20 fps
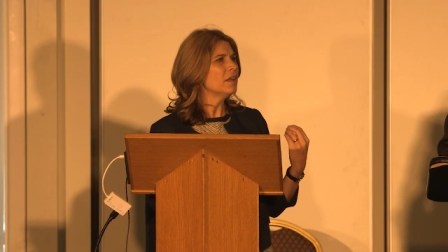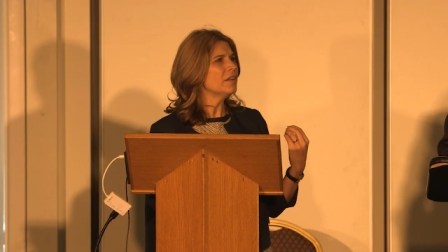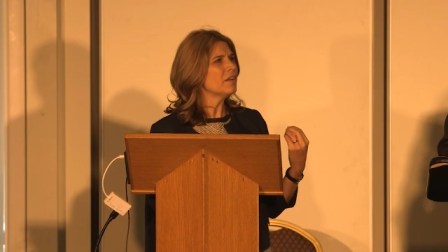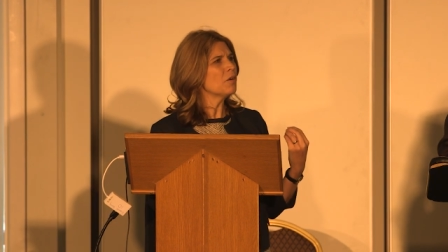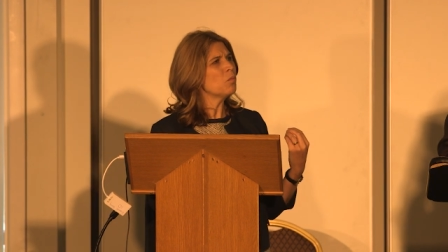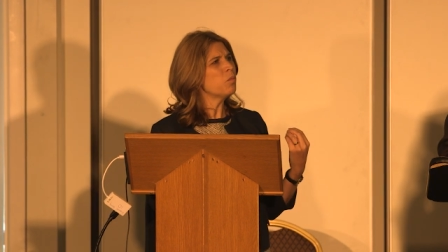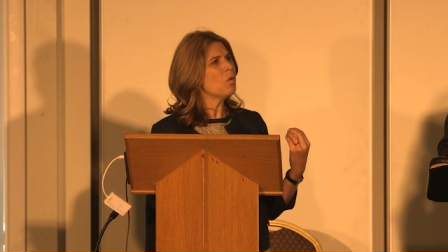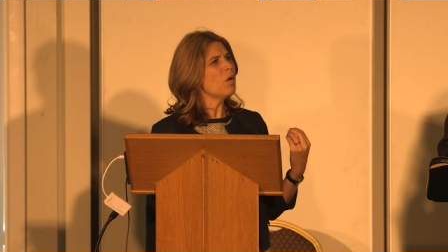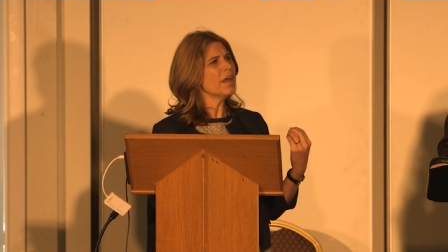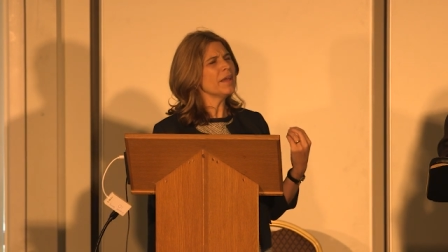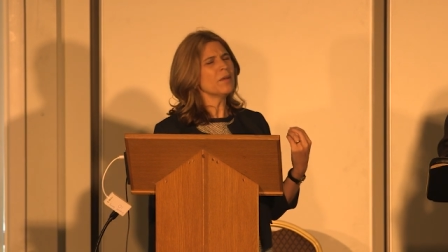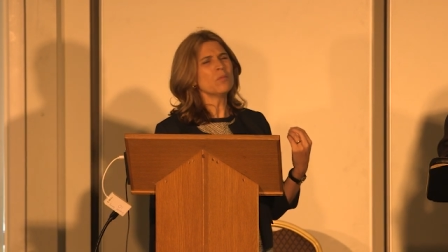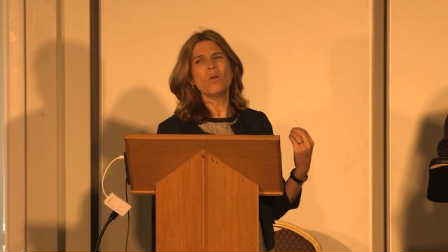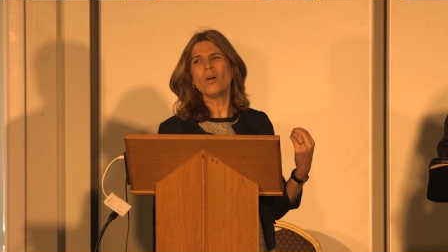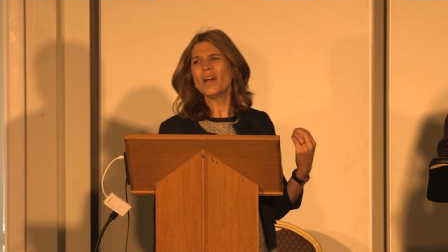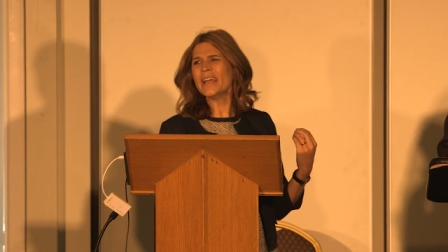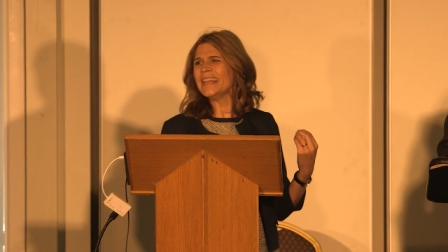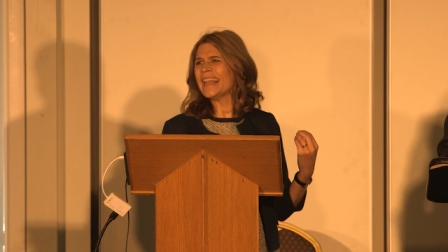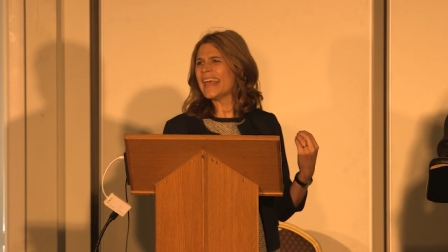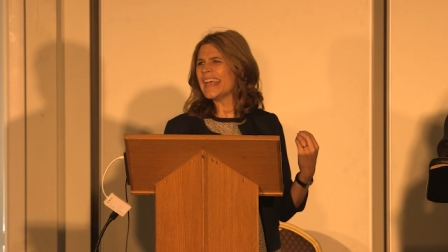Now,
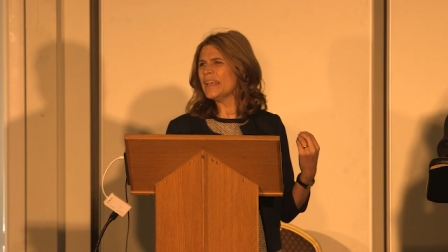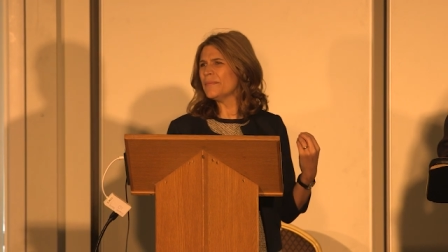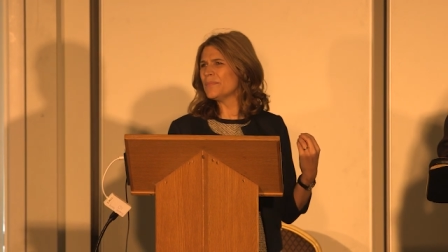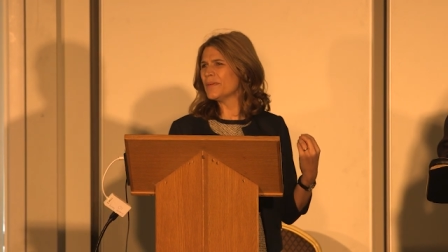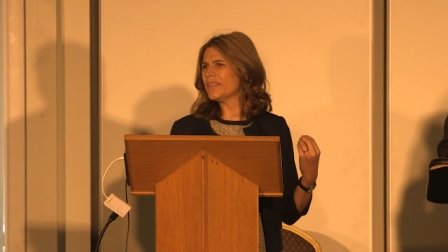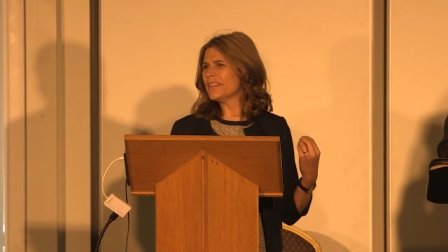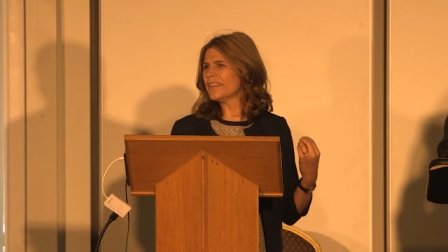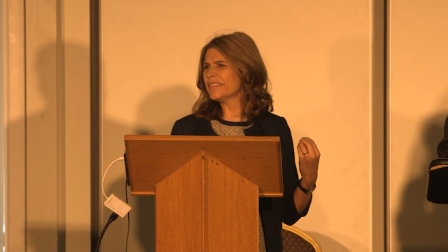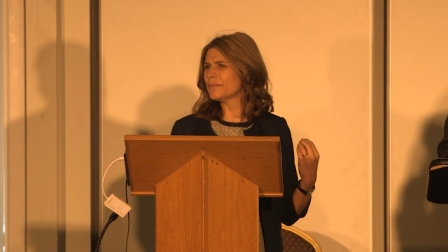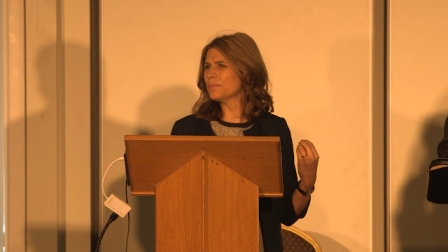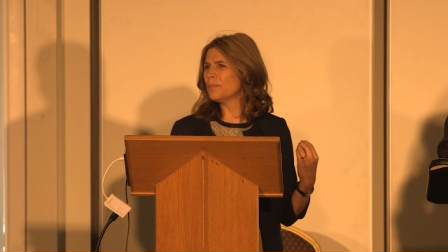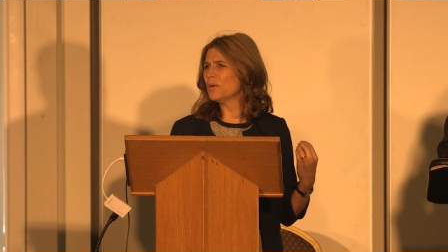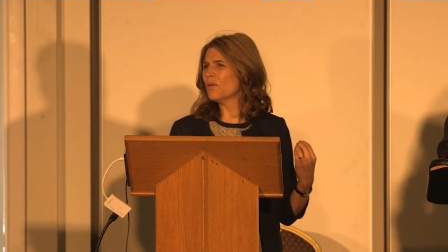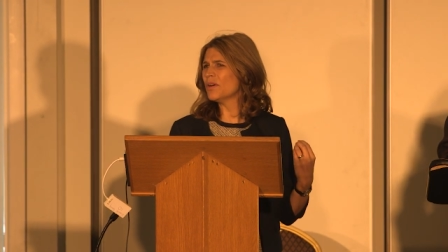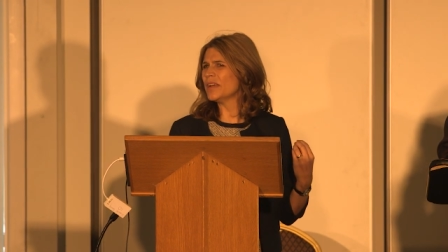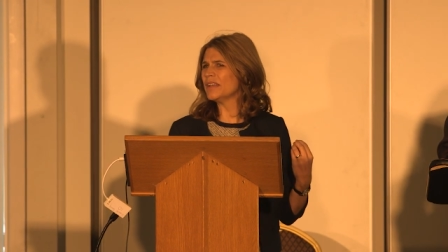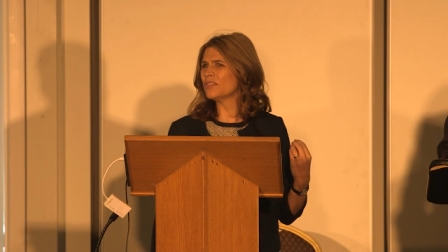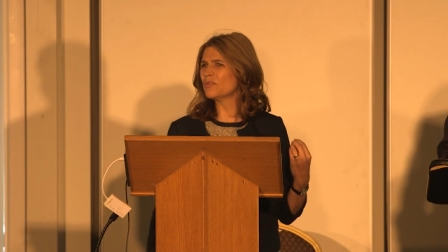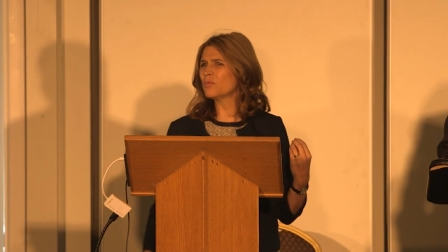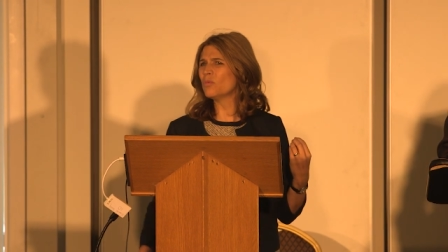why labour this
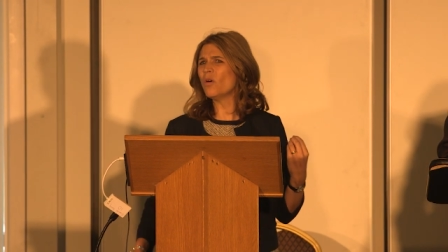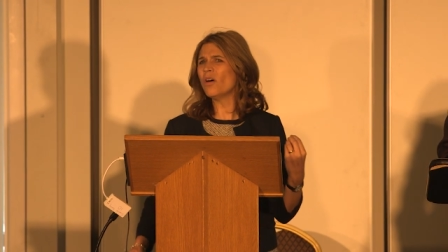point?